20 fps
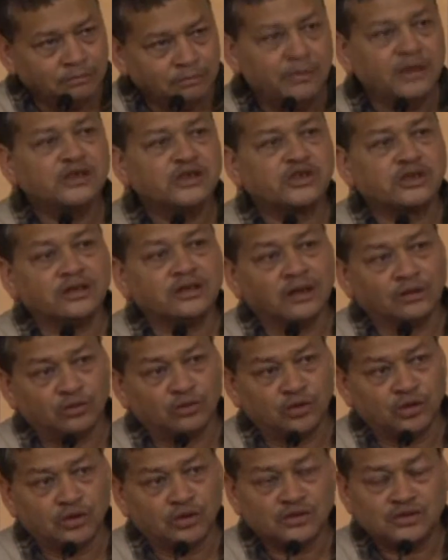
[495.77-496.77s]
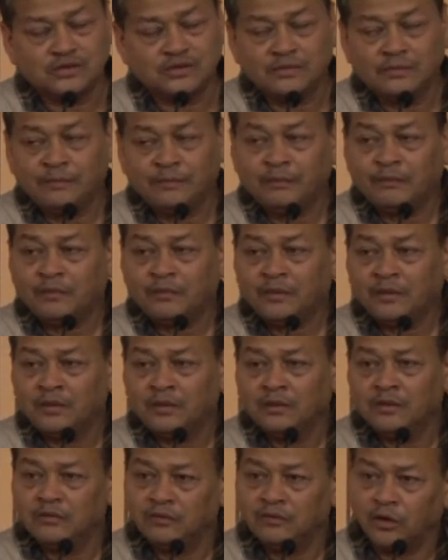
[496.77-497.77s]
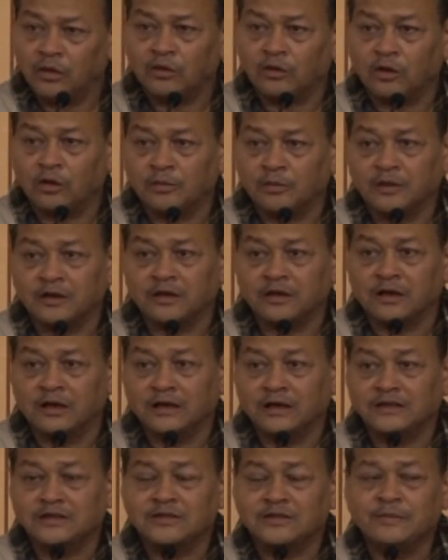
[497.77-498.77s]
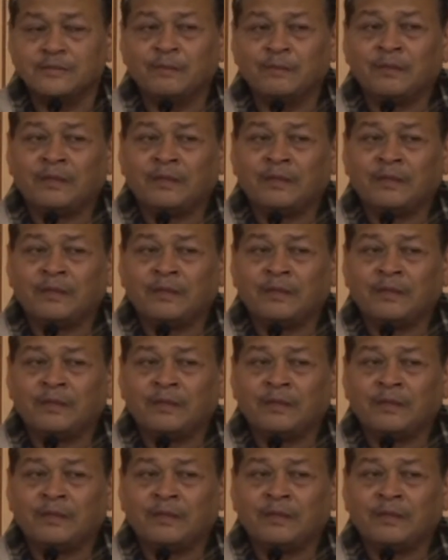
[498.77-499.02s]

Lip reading: based in the outdoors for corporate clients.